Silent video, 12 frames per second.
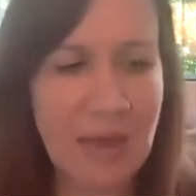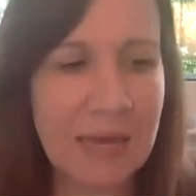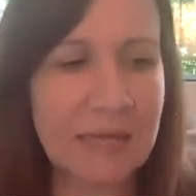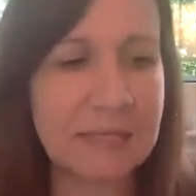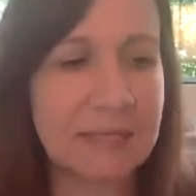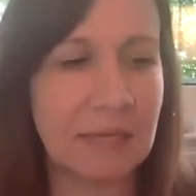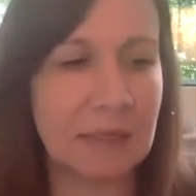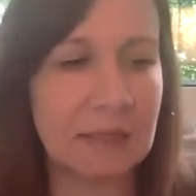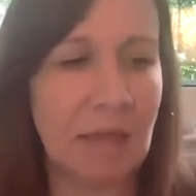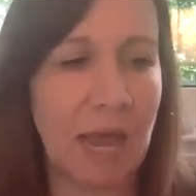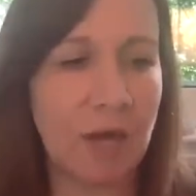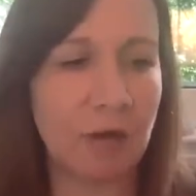is a
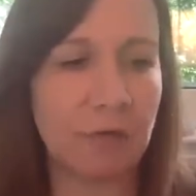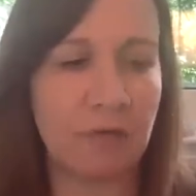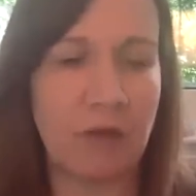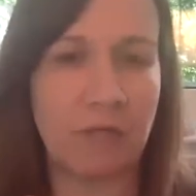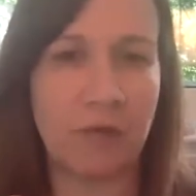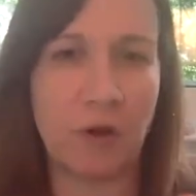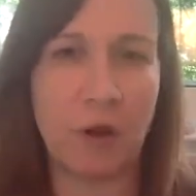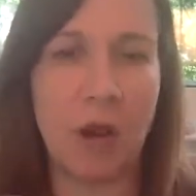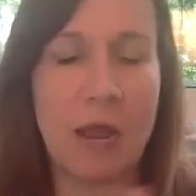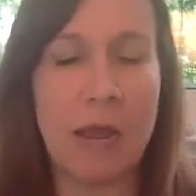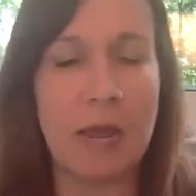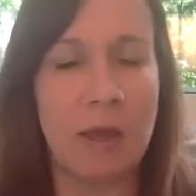lighter, fluffier,
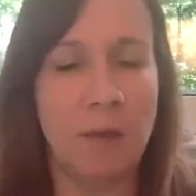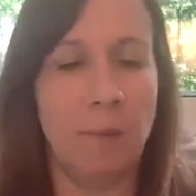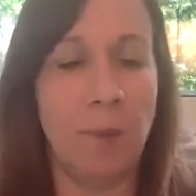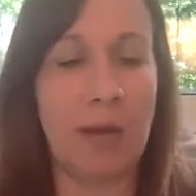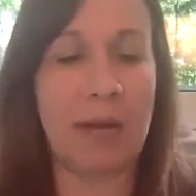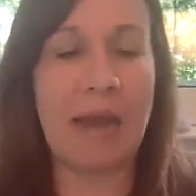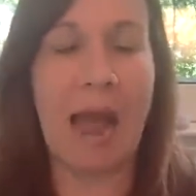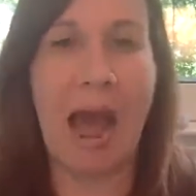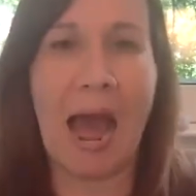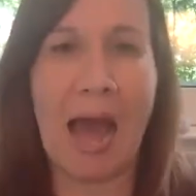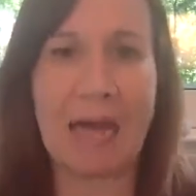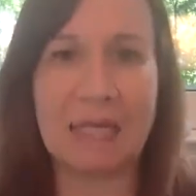but it
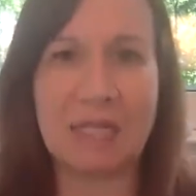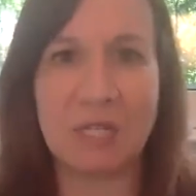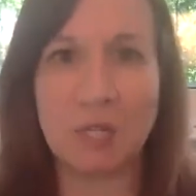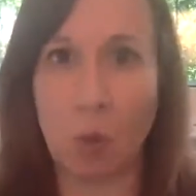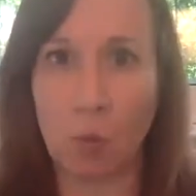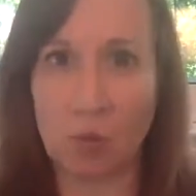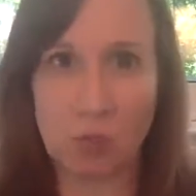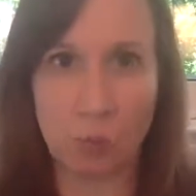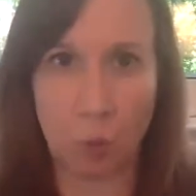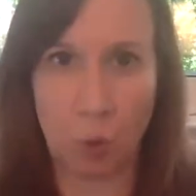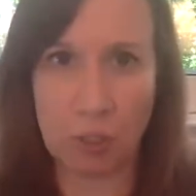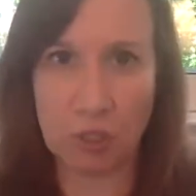adds so much
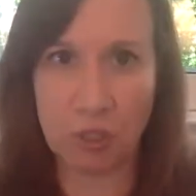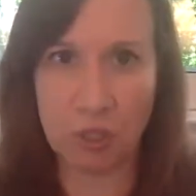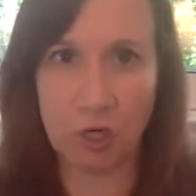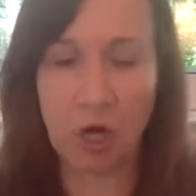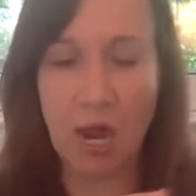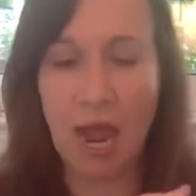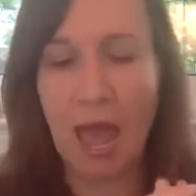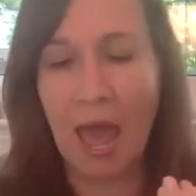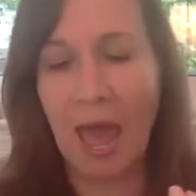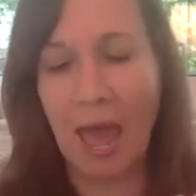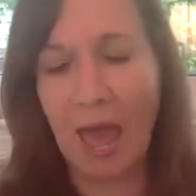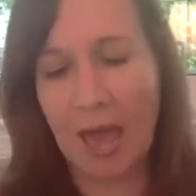moisture.
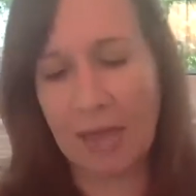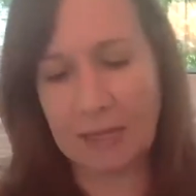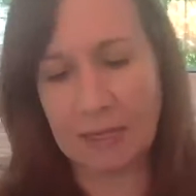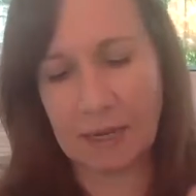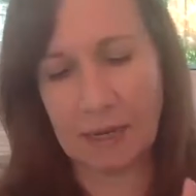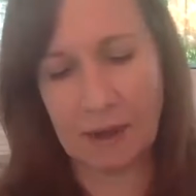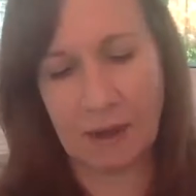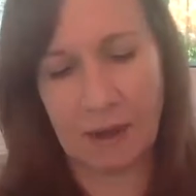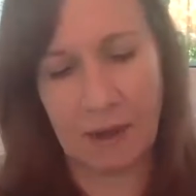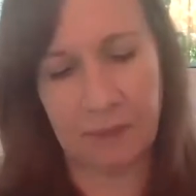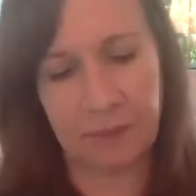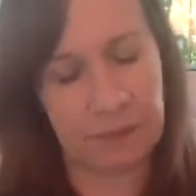And
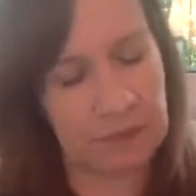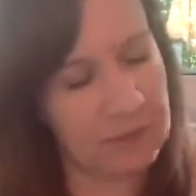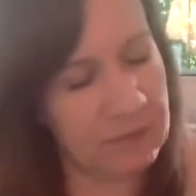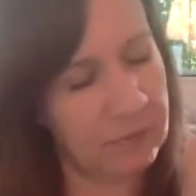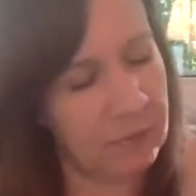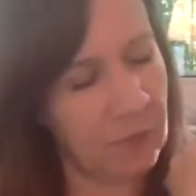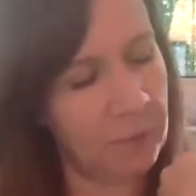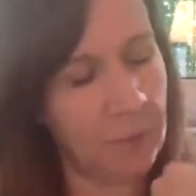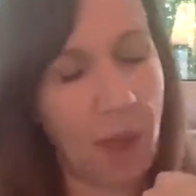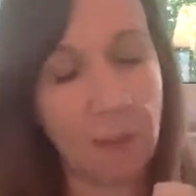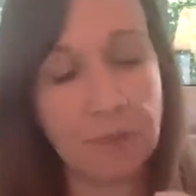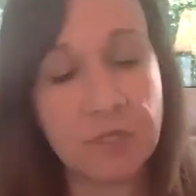the
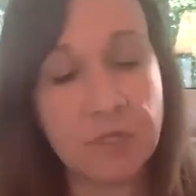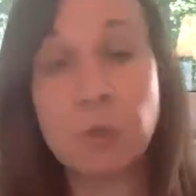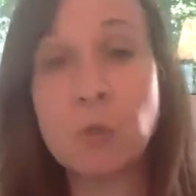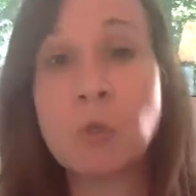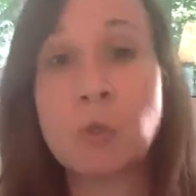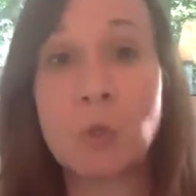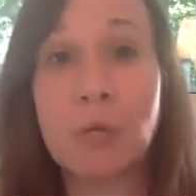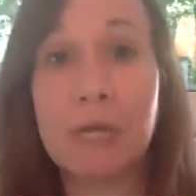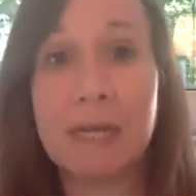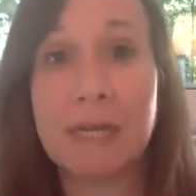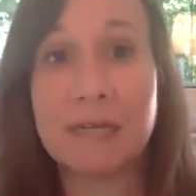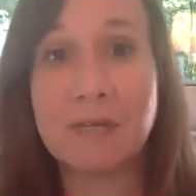Babassu
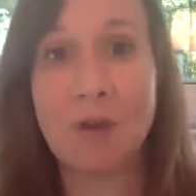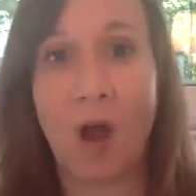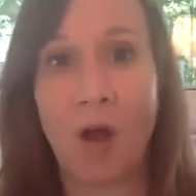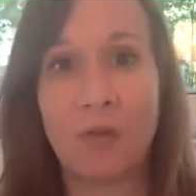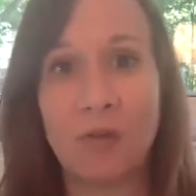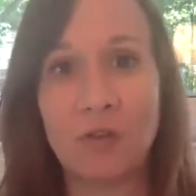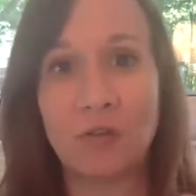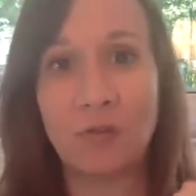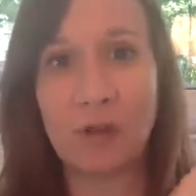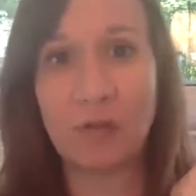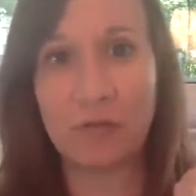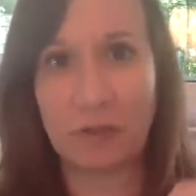tree is called the
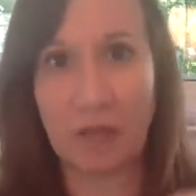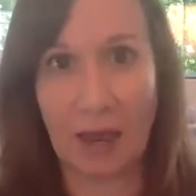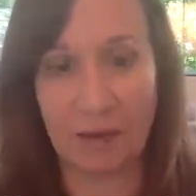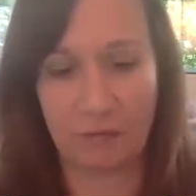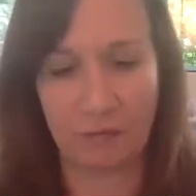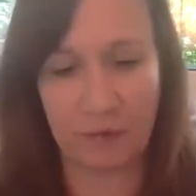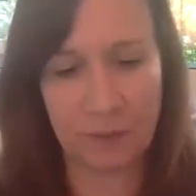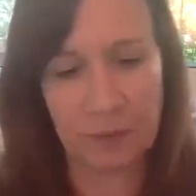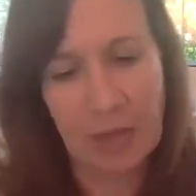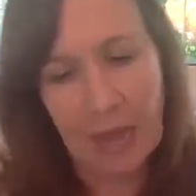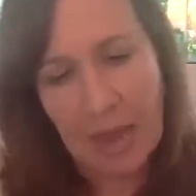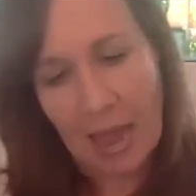tree of life,
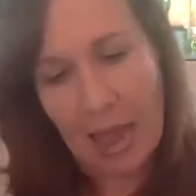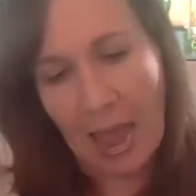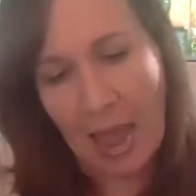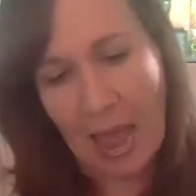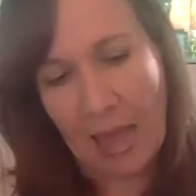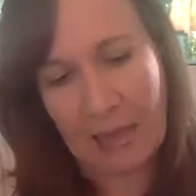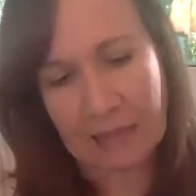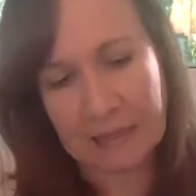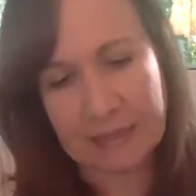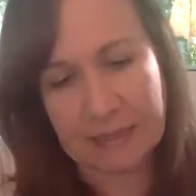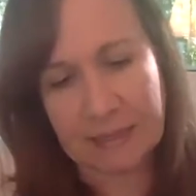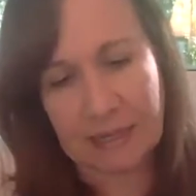
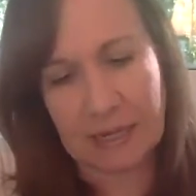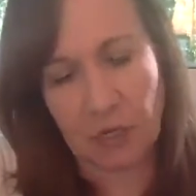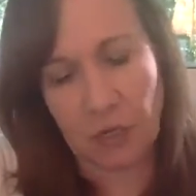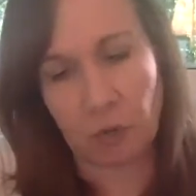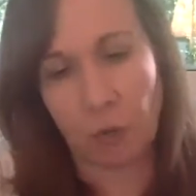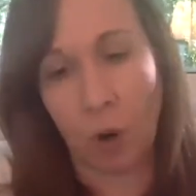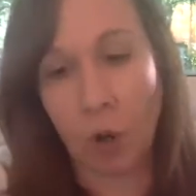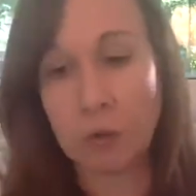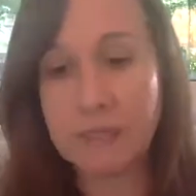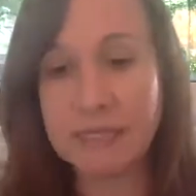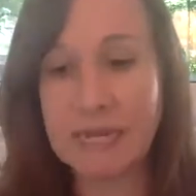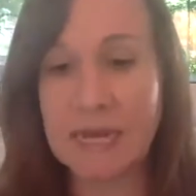and it
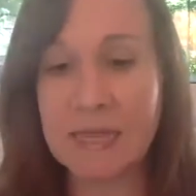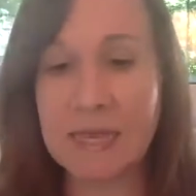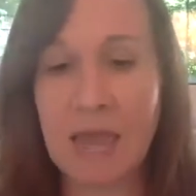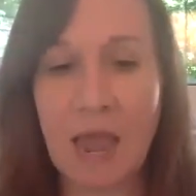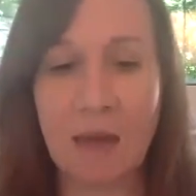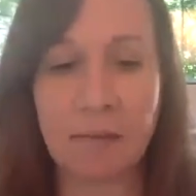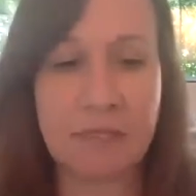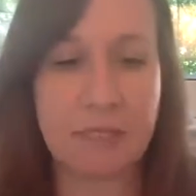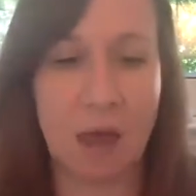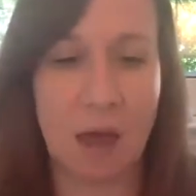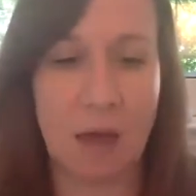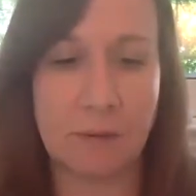grows in the
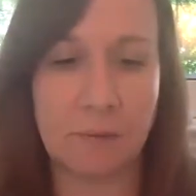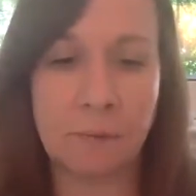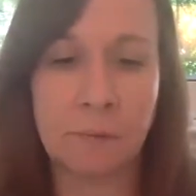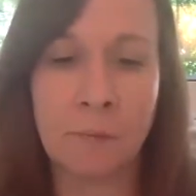Amazon,